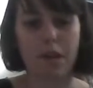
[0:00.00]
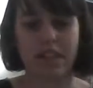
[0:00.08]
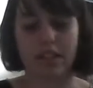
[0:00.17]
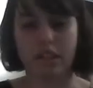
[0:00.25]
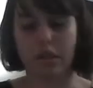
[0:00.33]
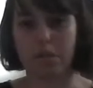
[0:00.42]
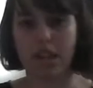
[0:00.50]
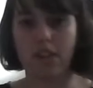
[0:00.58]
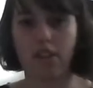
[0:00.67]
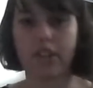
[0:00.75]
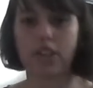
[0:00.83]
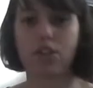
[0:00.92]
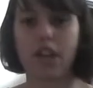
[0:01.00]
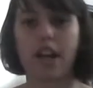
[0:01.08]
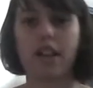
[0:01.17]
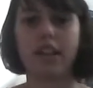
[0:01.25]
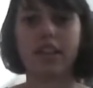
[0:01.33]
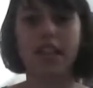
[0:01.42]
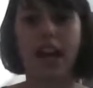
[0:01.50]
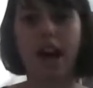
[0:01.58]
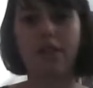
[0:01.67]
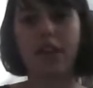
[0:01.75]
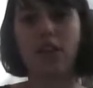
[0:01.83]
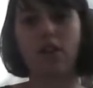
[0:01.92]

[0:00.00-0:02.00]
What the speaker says: basically being on the shell and having